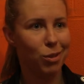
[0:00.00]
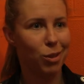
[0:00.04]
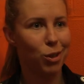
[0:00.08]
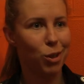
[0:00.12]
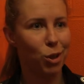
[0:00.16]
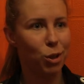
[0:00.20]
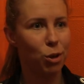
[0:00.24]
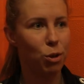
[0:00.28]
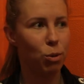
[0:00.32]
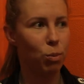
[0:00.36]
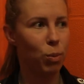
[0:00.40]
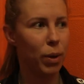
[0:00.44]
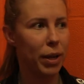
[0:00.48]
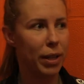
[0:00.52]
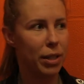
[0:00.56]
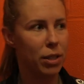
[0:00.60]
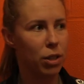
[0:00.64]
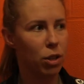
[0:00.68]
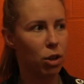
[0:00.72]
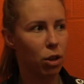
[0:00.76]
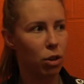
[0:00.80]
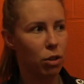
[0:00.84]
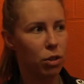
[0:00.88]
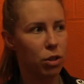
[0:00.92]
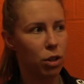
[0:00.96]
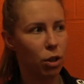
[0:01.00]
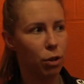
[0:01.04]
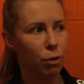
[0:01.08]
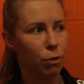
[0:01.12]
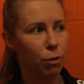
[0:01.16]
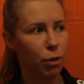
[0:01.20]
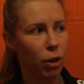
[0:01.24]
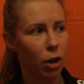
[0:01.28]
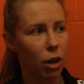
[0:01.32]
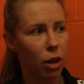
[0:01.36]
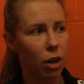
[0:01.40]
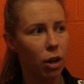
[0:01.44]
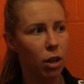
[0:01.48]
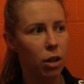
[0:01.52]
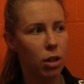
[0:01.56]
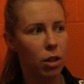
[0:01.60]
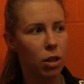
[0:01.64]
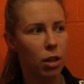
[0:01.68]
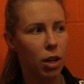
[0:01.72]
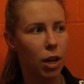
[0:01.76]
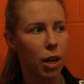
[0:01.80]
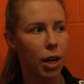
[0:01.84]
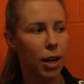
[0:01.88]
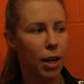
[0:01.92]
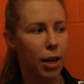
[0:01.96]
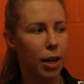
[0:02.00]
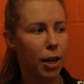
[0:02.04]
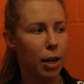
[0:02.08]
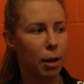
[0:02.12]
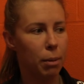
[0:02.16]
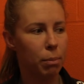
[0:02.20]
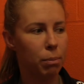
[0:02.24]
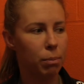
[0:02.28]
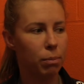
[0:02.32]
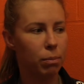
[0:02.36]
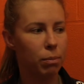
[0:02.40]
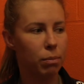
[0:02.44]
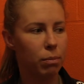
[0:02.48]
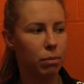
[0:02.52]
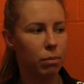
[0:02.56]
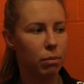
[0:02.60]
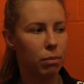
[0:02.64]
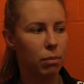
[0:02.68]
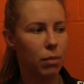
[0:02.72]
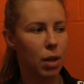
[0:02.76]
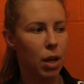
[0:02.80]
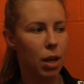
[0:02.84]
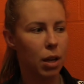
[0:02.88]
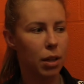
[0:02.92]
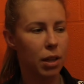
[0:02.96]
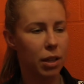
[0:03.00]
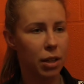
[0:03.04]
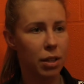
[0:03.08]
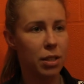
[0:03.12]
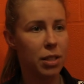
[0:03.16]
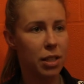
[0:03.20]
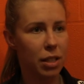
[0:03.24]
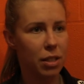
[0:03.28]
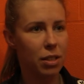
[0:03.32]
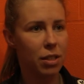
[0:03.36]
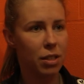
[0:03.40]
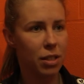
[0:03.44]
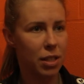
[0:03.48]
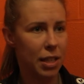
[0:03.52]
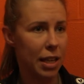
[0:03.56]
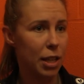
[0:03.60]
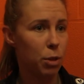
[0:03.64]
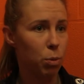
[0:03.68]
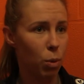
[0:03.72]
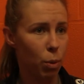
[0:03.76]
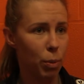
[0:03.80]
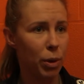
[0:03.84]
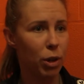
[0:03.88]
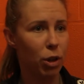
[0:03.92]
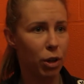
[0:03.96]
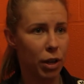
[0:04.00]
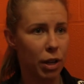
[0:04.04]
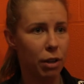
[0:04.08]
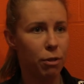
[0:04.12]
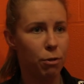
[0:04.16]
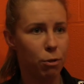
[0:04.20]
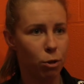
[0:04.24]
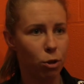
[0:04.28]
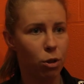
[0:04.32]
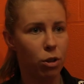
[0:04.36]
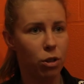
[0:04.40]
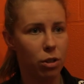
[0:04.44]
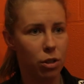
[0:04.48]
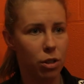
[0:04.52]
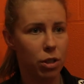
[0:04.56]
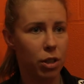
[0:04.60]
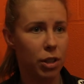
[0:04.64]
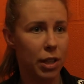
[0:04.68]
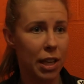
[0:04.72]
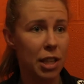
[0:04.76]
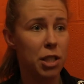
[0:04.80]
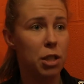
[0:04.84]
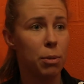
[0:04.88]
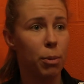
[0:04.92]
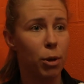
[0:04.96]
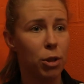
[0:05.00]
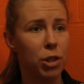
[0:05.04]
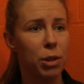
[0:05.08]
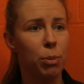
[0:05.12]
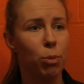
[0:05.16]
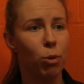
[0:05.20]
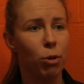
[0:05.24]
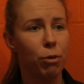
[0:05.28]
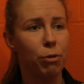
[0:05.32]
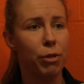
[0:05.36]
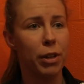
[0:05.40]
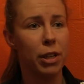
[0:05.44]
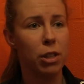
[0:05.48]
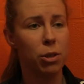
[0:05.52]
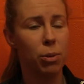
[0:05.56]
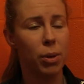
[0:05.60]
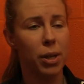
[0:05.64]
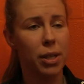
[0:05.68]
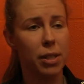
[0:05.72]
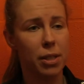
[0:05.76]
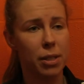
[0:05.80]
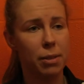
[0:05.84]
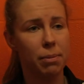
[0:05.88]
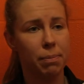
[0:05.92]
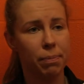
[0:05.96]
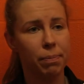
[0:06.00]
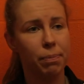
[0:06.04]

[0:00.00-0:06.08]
a good way to go so far. Um, consistency is what we're looking for, so that's the most important thing to us.